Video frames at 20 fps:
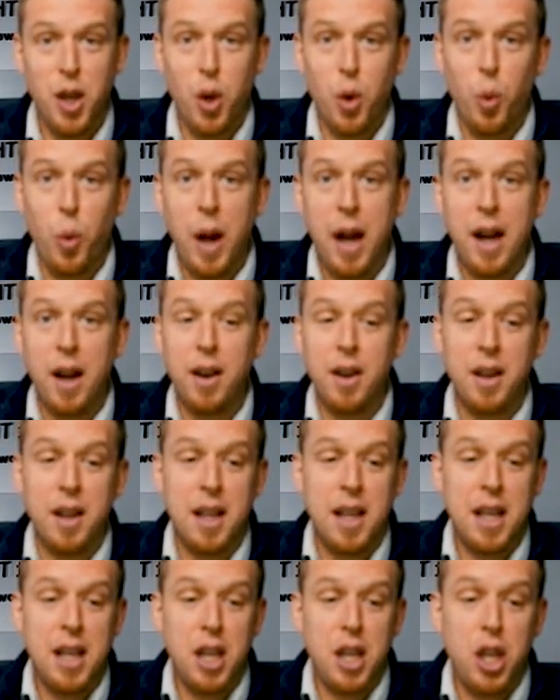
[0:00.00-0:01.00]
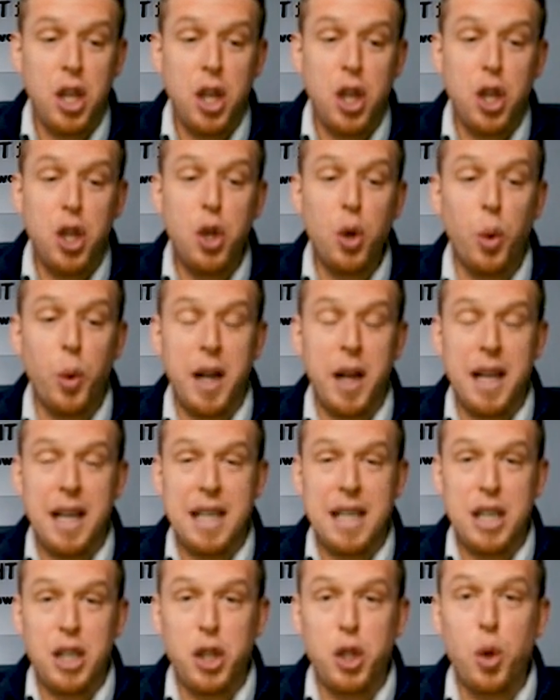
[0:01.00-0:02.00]
where you're
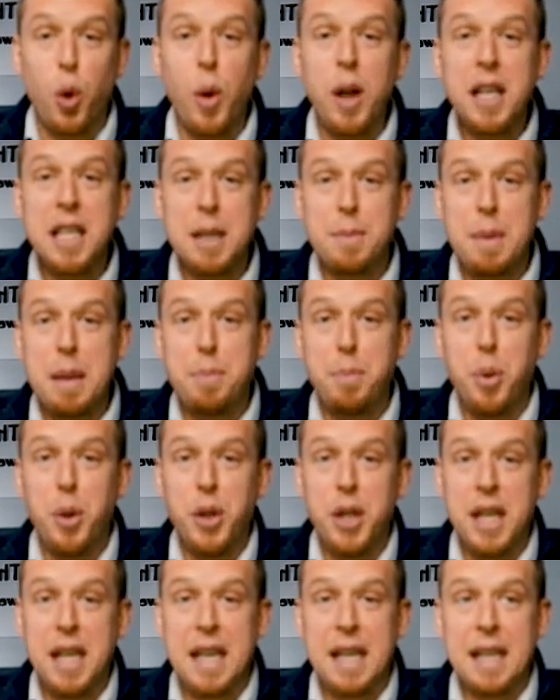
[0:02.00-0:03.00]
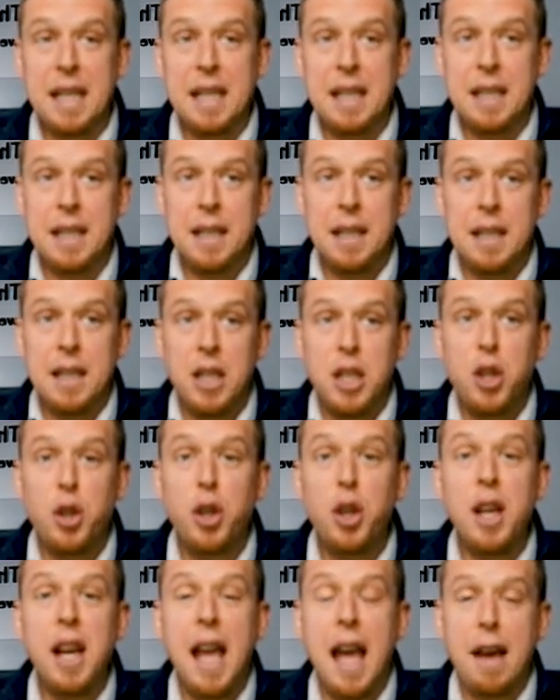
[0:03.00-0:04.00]
going to be putting you're
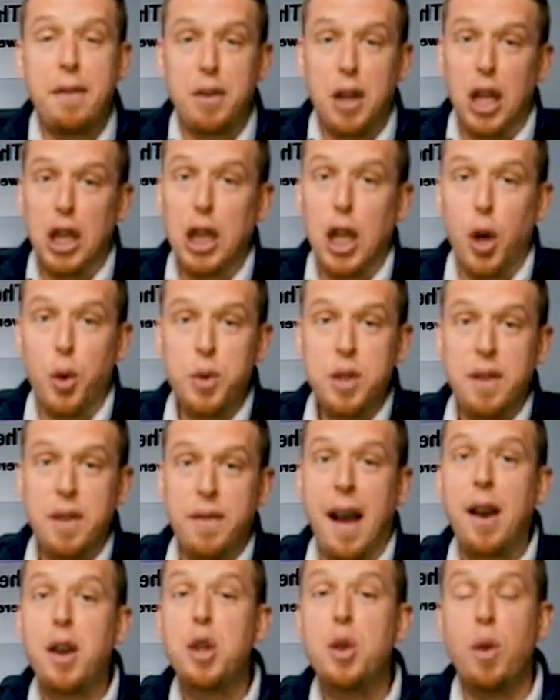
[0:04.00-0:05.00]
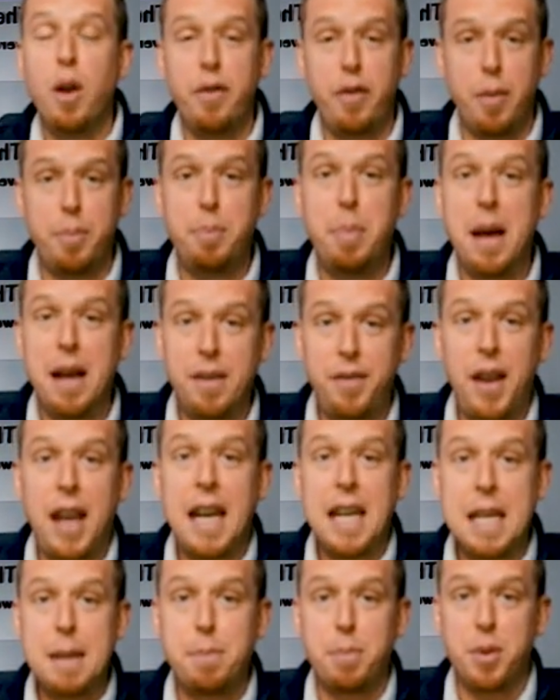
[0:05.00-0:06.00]
going to have a loan to value of above
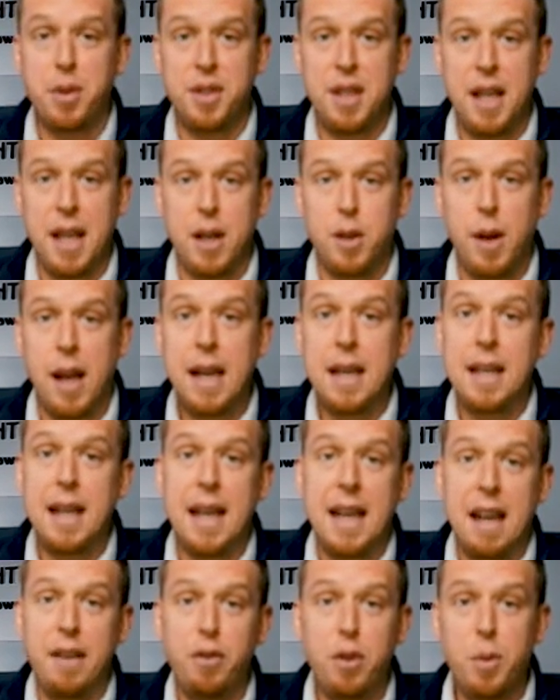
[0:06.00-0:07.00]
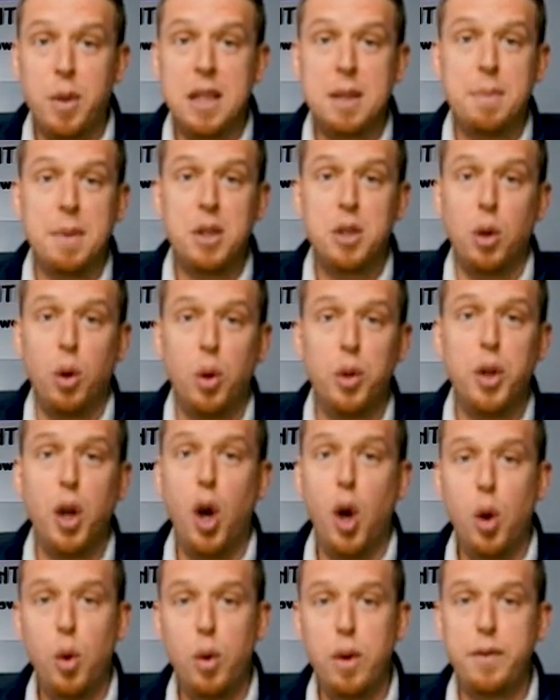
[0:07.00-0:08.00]
80%, right? And everyone's been told,
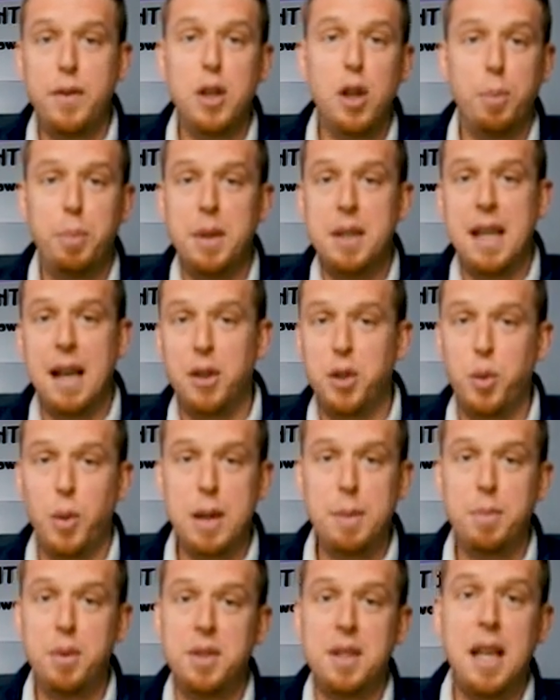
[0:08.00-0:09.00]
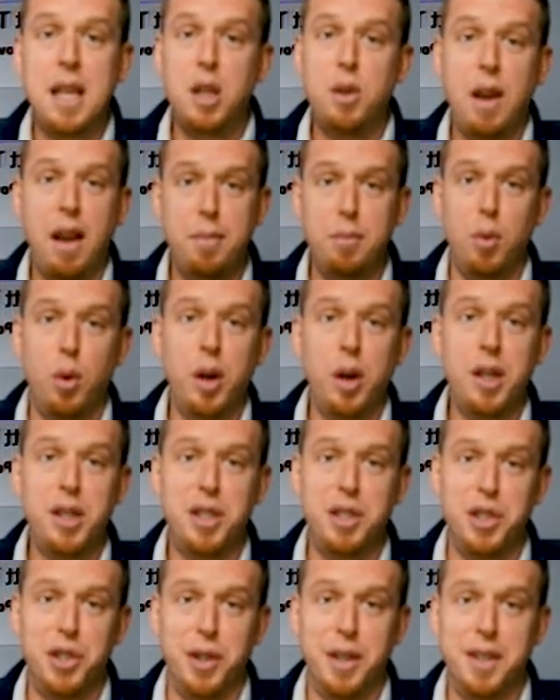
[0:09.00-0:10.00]
"Oh, if you don't put down 20%, you have mortgage
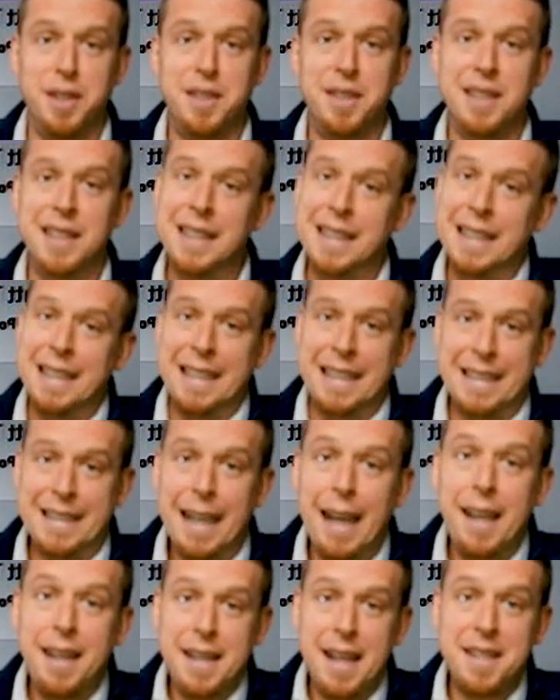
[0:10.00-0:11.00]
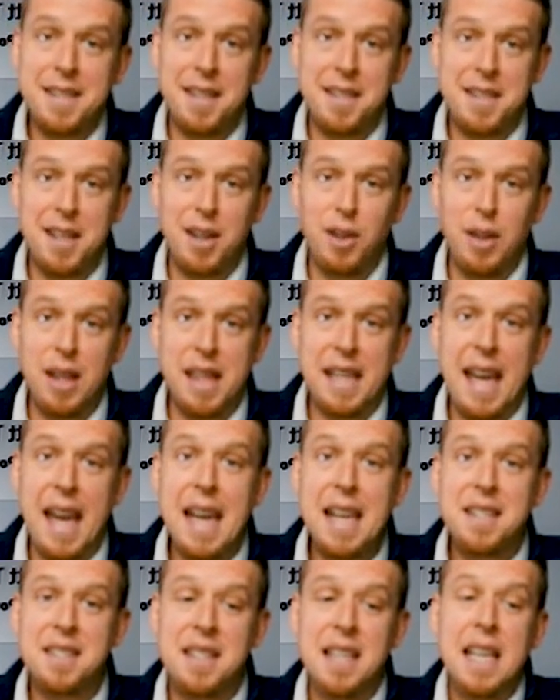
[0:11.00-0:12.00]
insurance." Not necessarily the
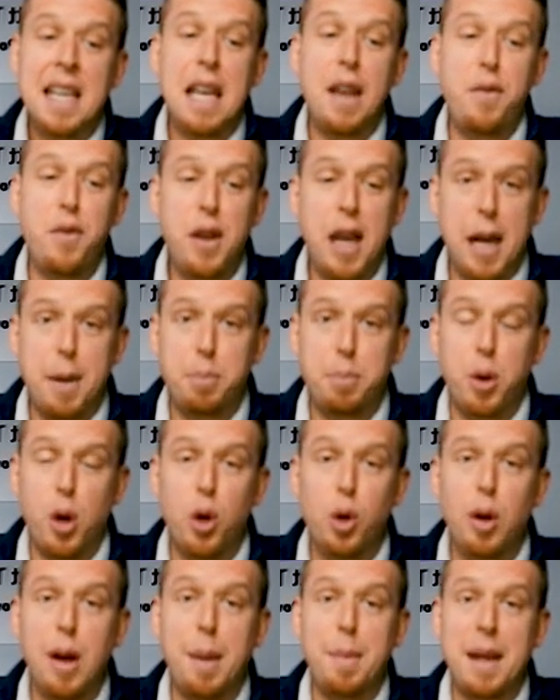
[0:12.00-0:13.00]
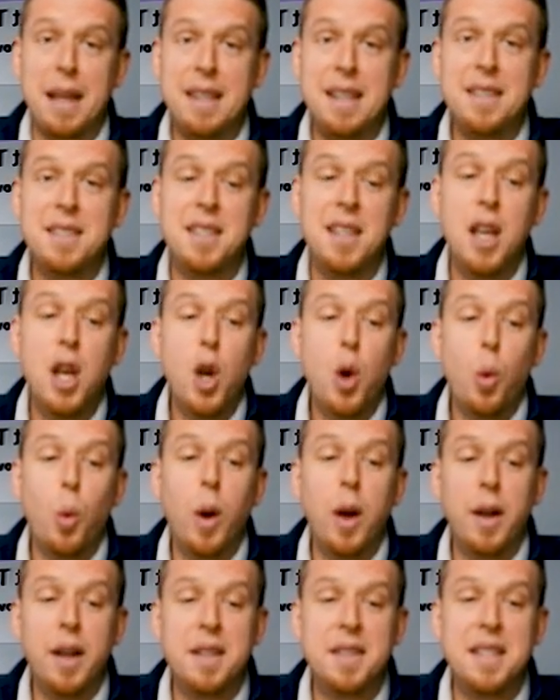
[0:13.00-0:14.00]
case if you got a program like this
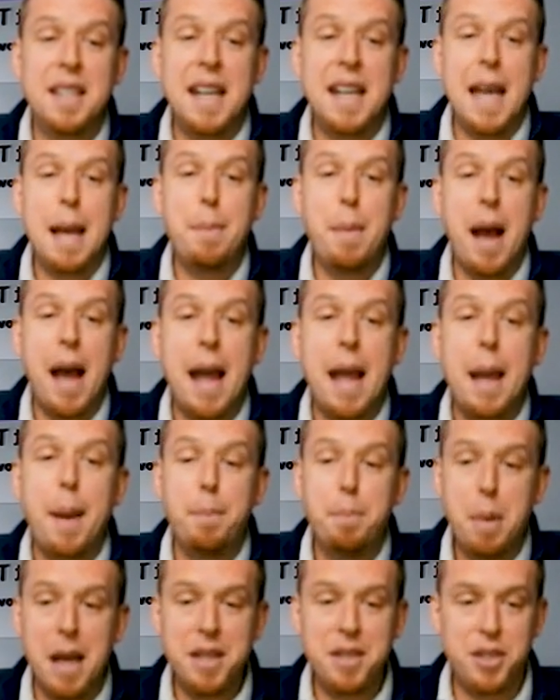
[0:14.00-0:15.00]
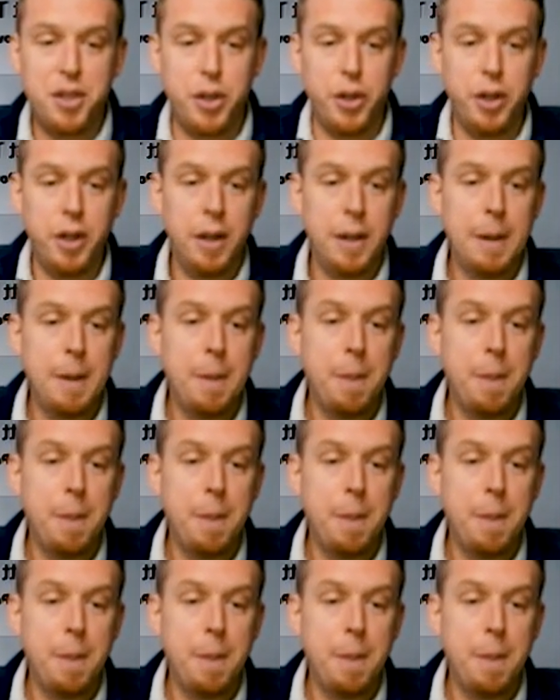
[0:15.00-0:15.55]
where it's an MI Buster.